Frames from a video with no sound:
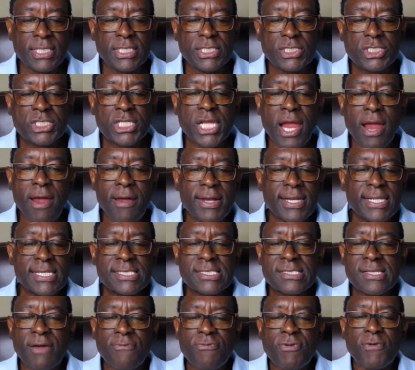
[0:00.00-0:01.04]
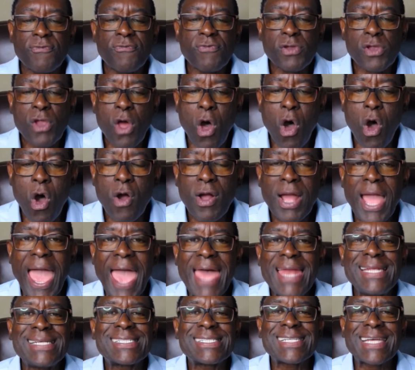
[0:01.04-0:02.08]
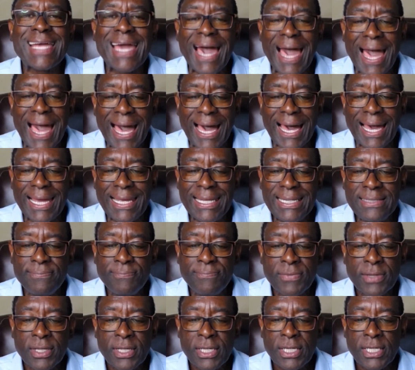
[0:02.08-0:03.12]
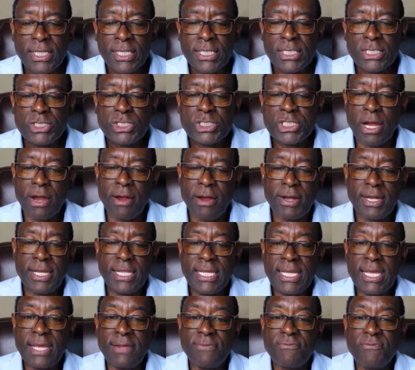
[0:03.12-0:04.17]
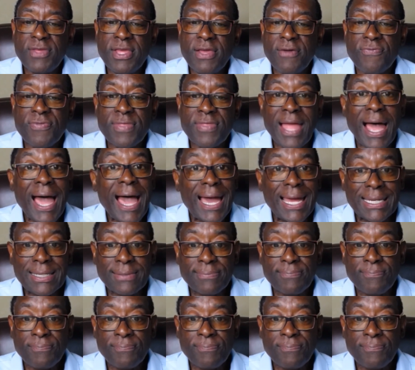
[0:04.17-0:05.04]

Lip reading: Charity suffereth long and is kind. Charity envieth not,